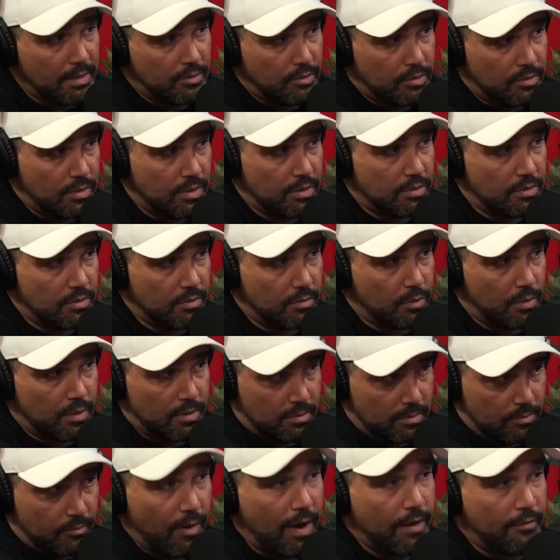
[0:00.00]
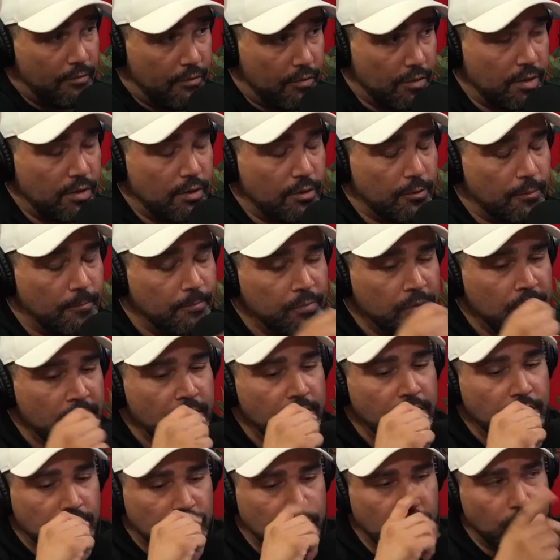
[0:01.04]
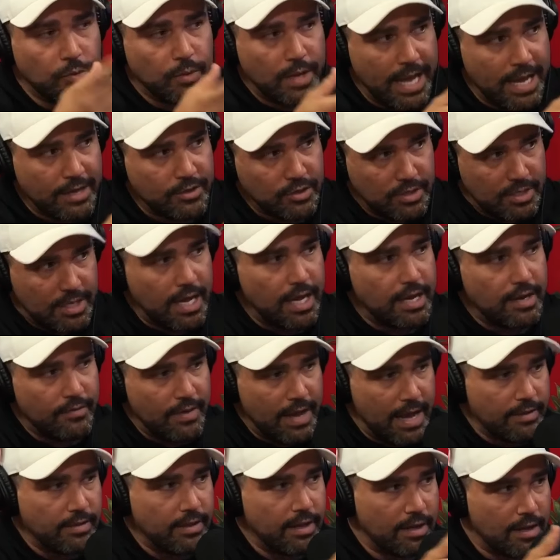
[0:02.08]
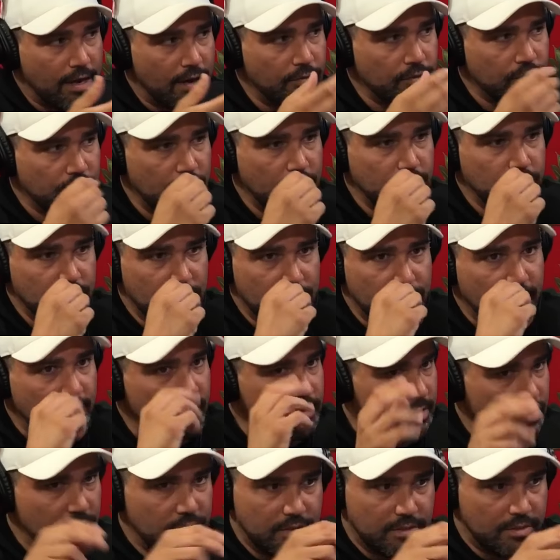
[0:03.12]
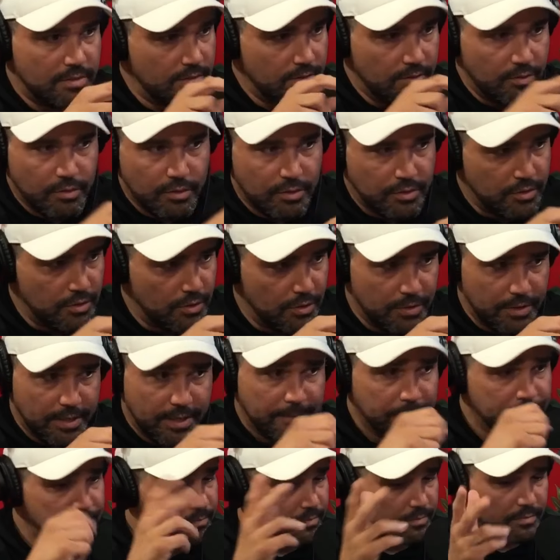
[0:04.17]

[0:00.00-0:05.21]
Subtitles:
jiu-jitsu right for you. So we actually kind of had that conversation about, this is your journey.